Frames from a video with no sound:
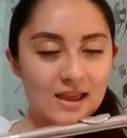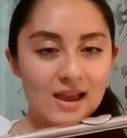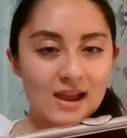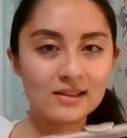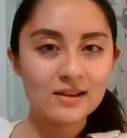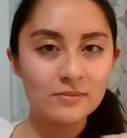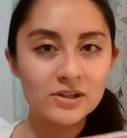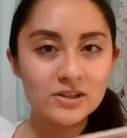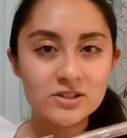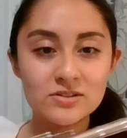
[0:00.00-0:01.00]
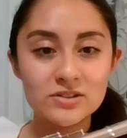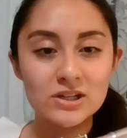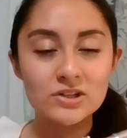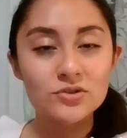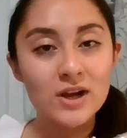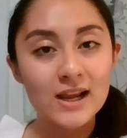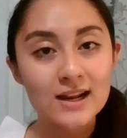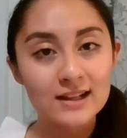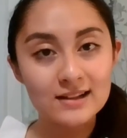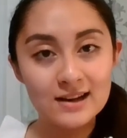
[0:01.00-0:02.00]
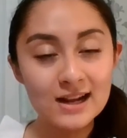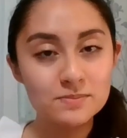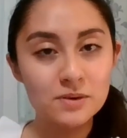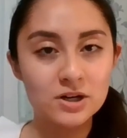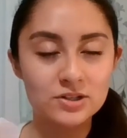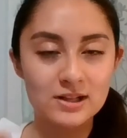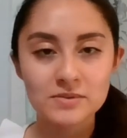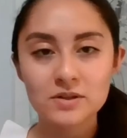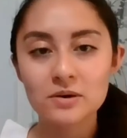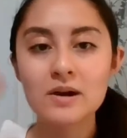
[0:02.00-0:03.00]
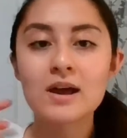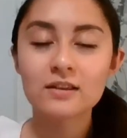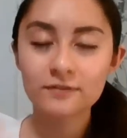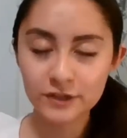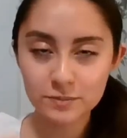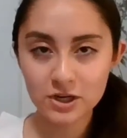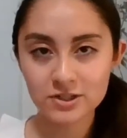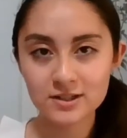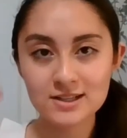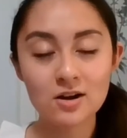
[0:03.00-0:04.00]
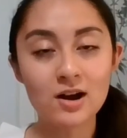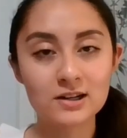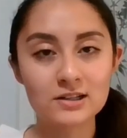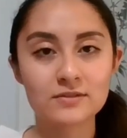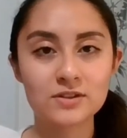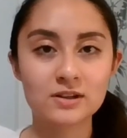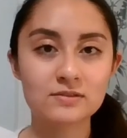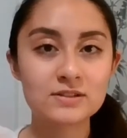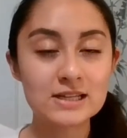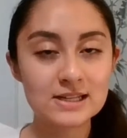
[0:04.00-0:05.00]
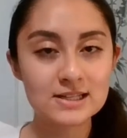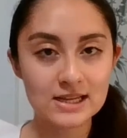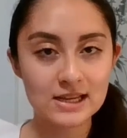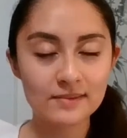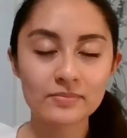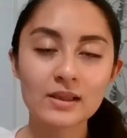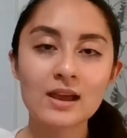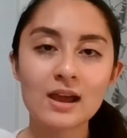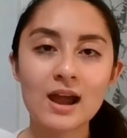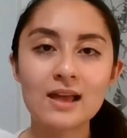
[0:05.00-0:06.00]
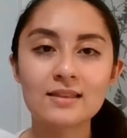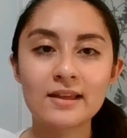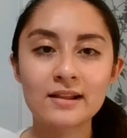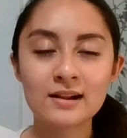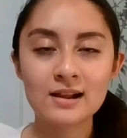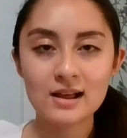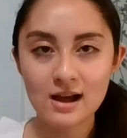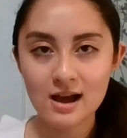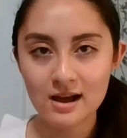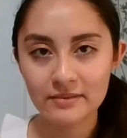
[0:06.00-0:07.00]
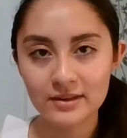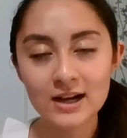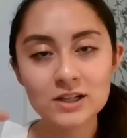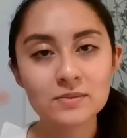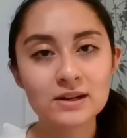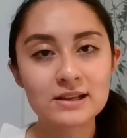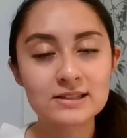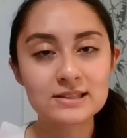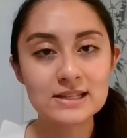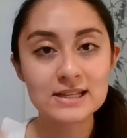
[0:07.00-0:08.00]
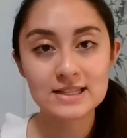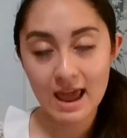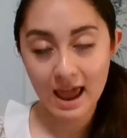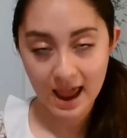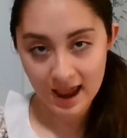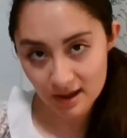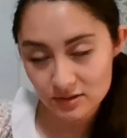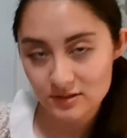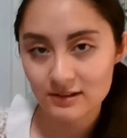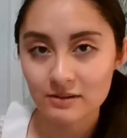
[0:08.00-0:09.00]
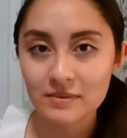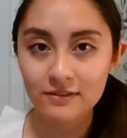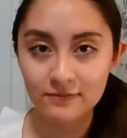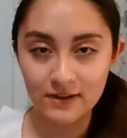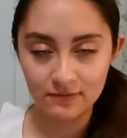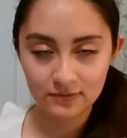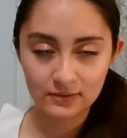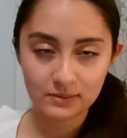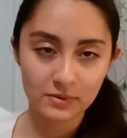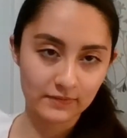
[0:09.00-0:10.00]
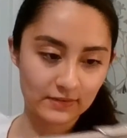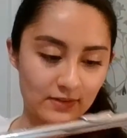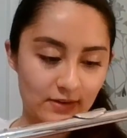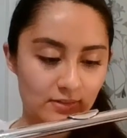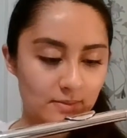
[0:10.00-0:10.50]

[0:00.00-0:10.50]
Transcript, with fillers: then what you can do is you can try getting the next partial up. So the first partial is an octave, so you have D to D. And then uh, the next one is D to A, so that would be a fifth, a perfect fifth.